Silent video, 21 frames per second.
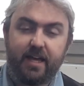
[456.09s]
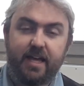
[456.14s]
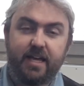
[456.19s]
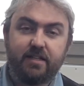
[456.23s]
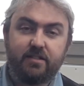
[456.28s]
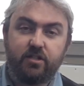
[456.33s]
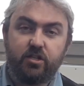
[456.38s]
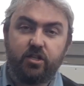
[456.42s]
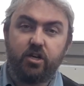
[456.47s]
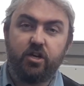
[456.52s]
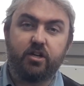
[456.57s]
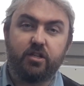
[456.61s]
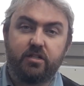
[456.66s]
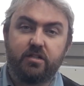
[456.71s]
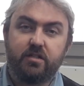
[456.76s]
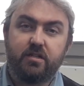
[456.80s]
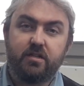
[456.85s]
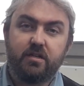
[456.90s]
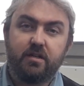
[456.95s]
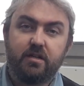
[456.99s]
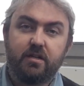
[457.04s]
is good
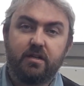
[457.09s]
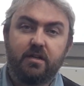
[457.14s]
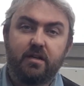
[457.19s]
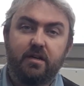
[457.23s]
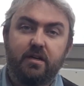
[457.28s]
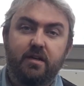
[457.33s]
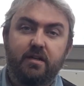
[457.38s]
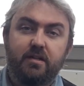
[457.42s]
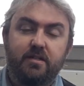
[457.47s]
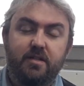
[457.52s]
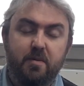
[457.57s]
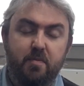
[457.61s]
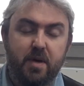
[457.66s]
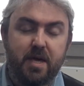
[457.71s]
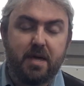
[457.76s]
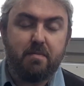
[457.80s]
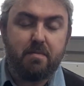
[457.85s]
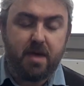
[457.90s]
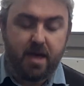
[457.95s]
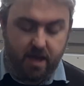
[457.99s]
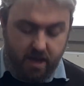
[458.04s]
to be
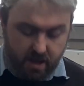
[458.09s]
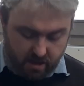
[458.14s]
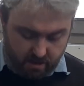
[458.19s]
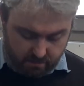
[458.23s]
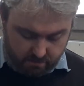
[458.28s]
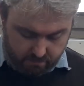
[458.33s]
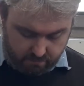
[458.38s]
me."